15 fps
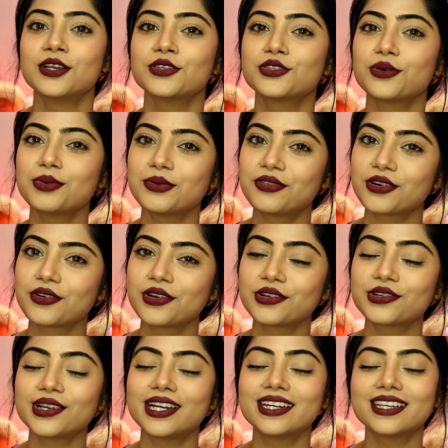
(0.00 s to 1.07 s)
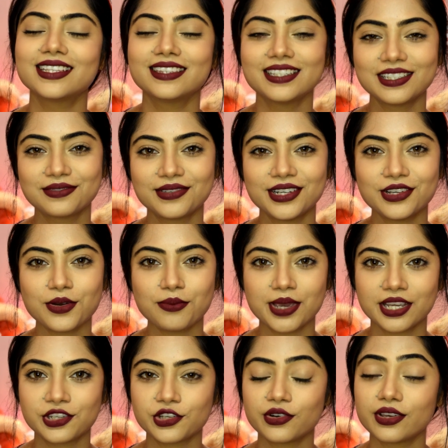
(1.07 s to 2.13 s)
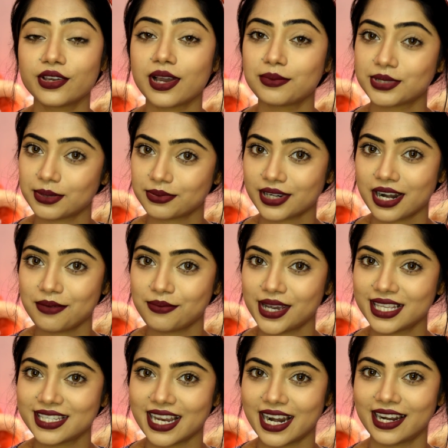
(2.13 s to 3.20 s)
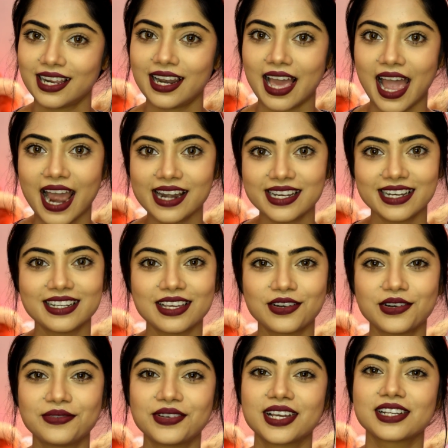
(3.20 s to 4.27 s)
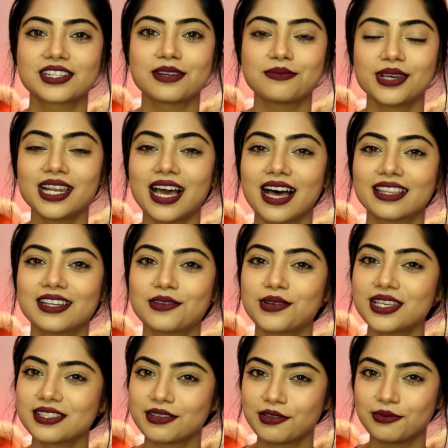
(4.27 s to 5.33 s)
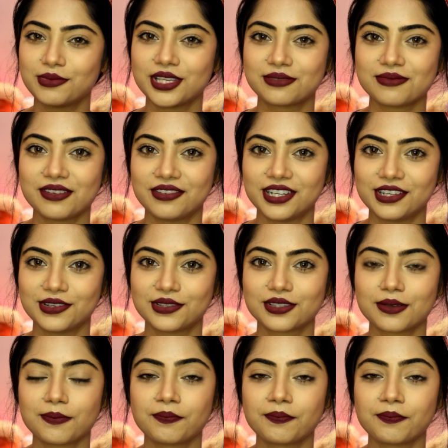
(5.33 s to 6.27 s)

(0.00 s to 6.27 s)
So before going to enter this video, make sure you have subscribed my channel and hit the notification bell, otherwise you will miss my videos.